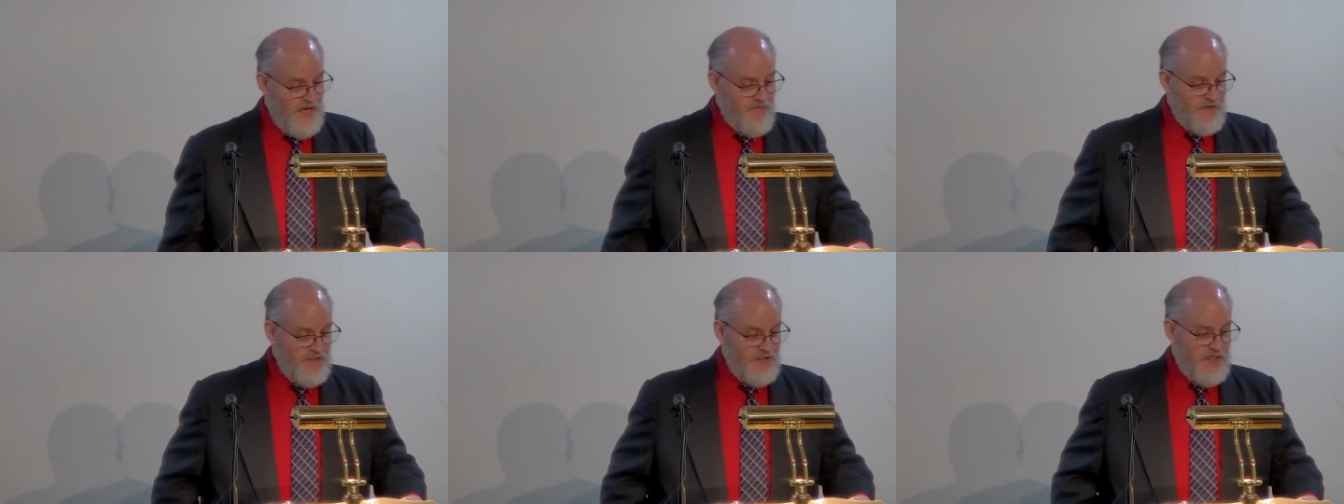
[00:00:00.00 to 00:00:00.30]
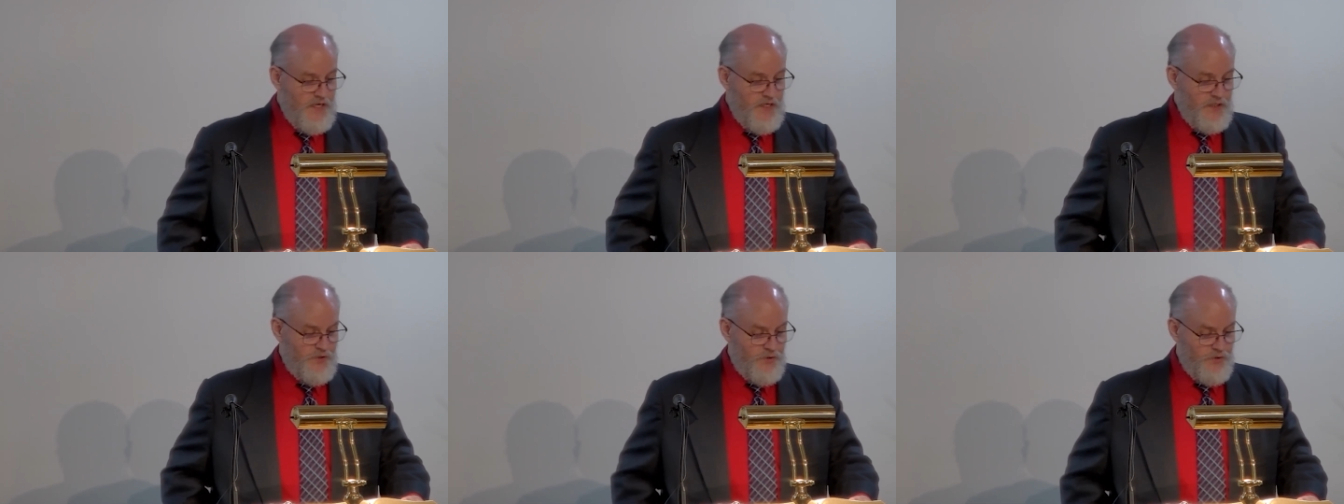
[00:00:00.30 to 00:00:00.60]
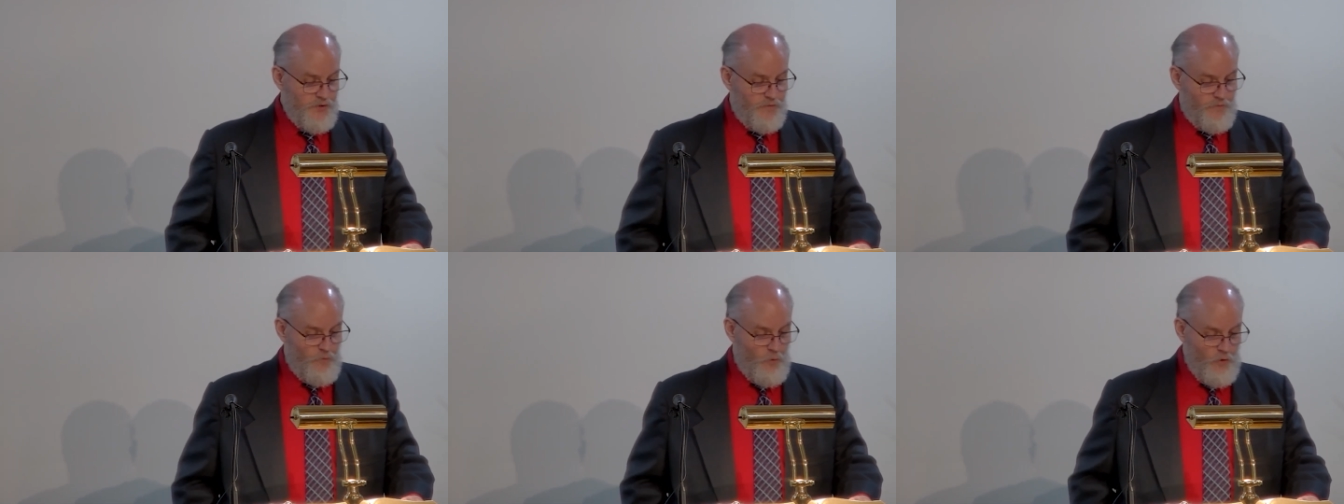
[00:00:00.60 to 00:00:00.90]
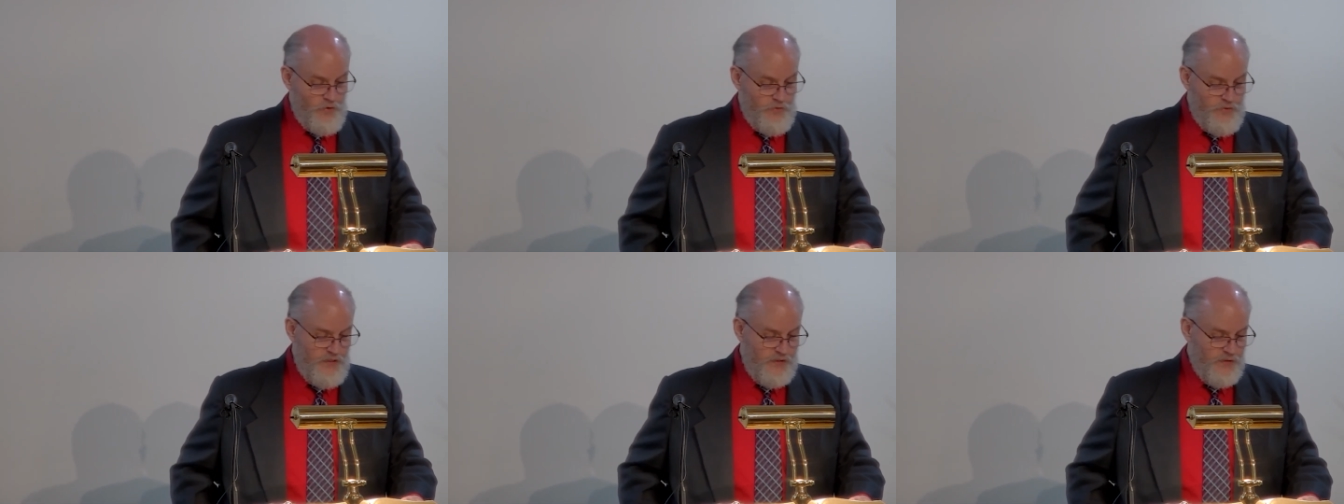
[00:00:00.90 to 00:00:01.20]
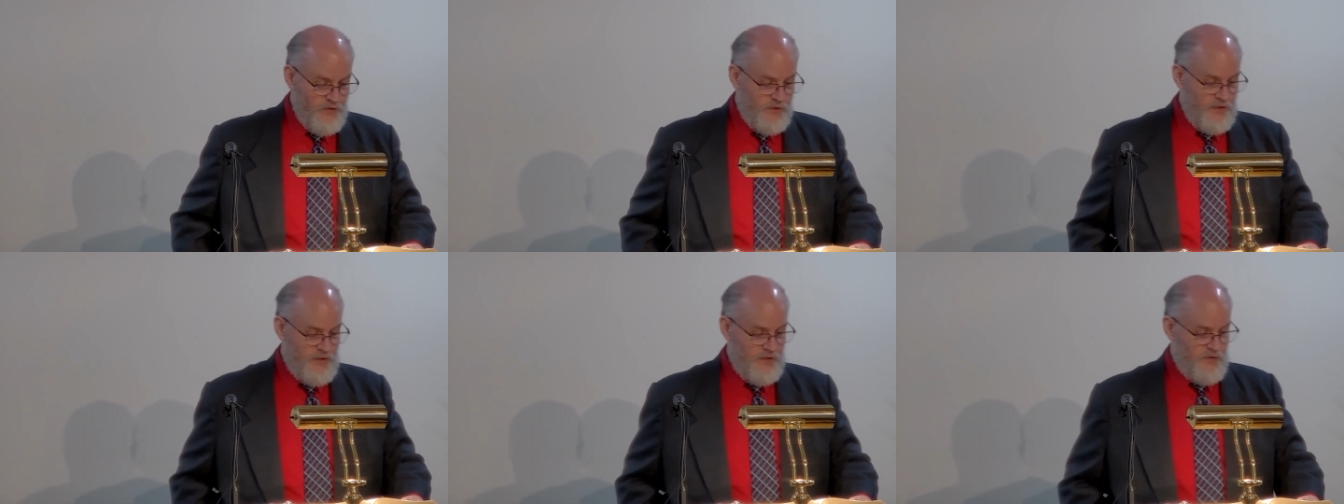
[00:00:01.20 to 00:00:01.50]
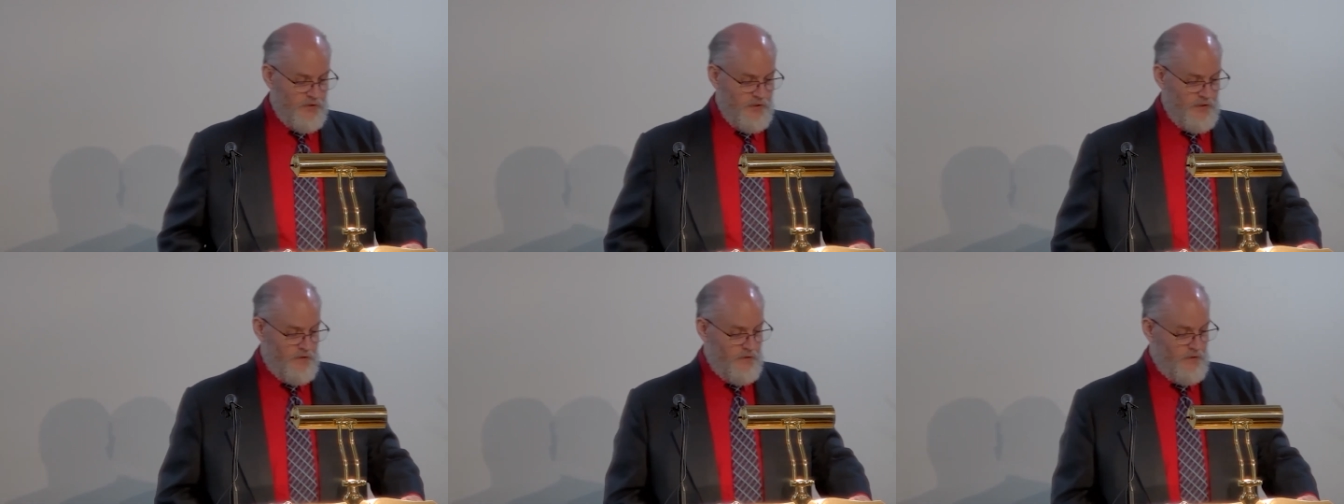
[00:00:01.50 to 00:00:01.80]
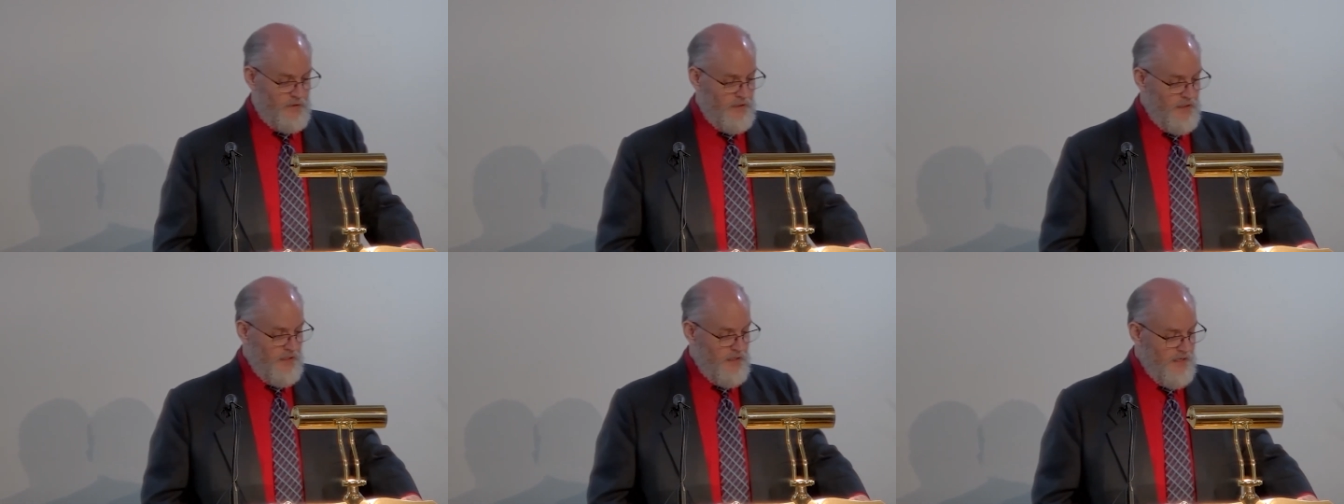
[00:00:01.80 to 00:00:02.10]
17 to the fourth instance,
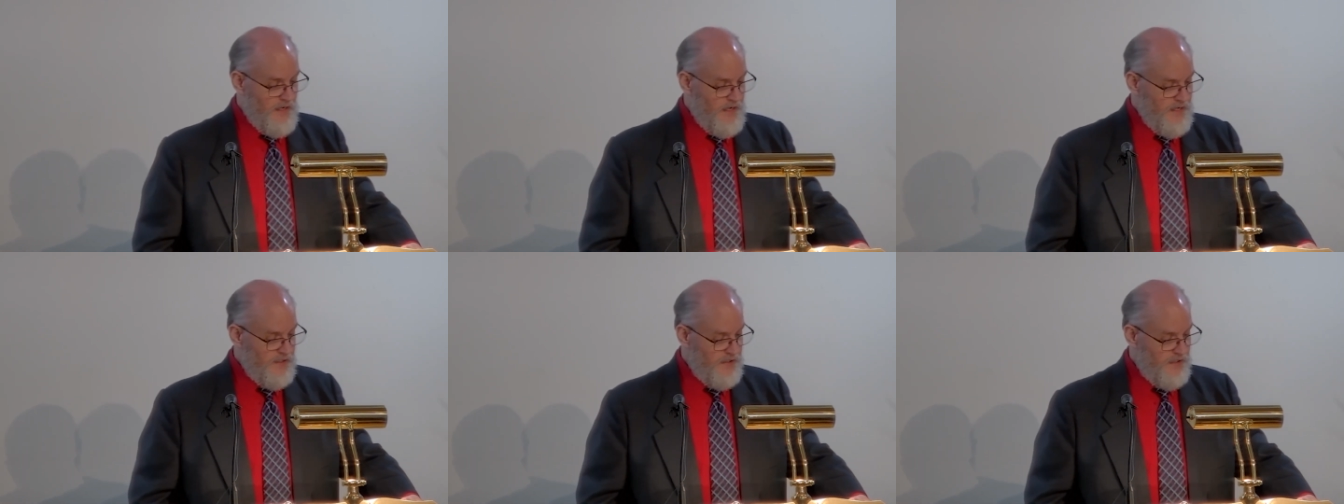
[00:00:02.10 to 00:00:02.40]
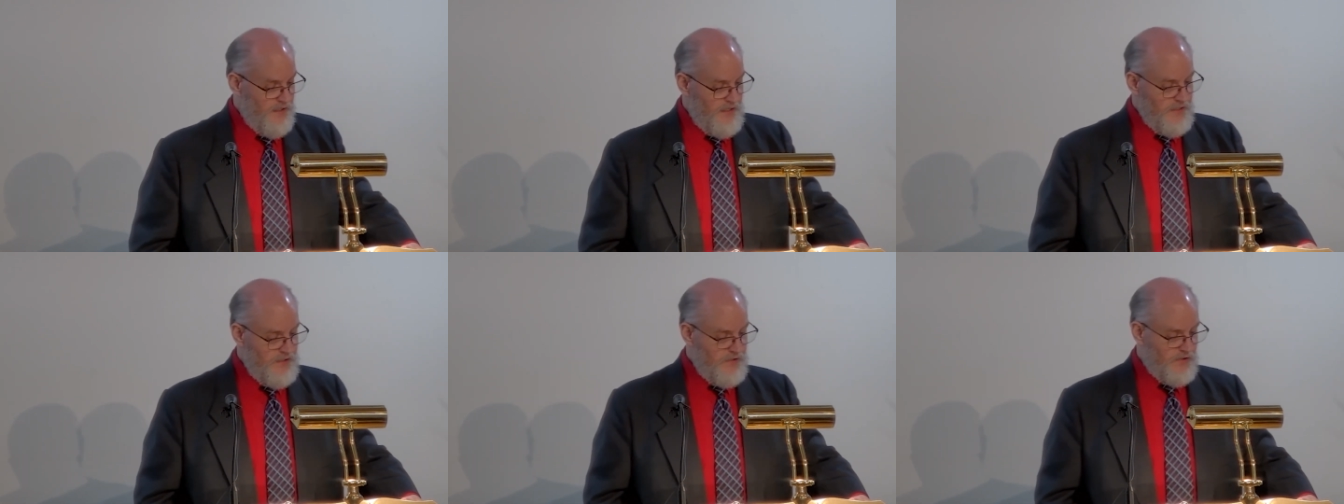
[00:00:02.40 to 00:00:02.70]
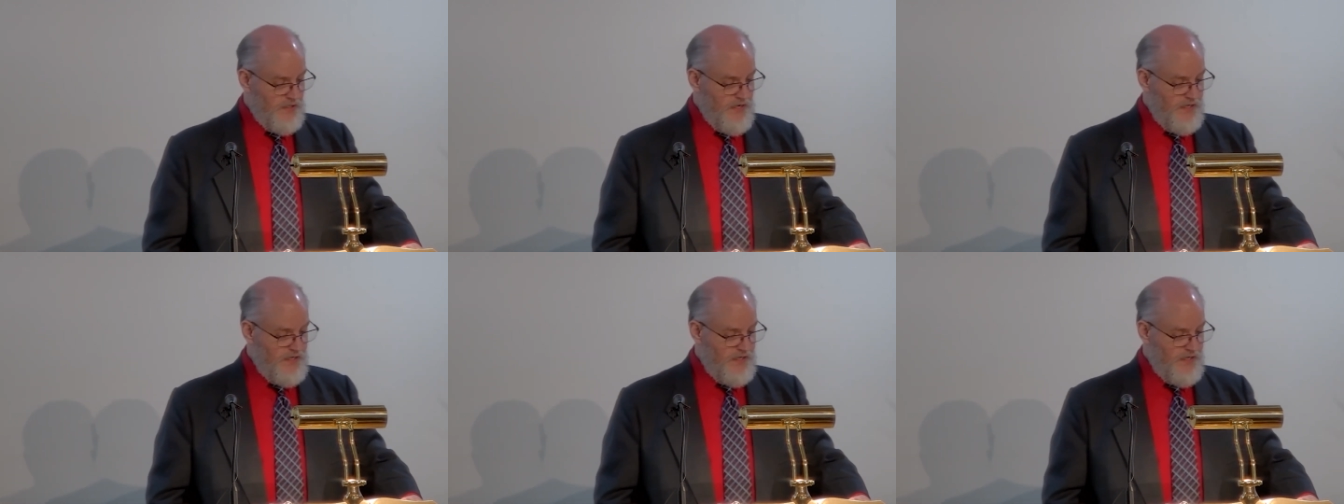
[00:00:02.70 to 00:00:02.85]
and he, he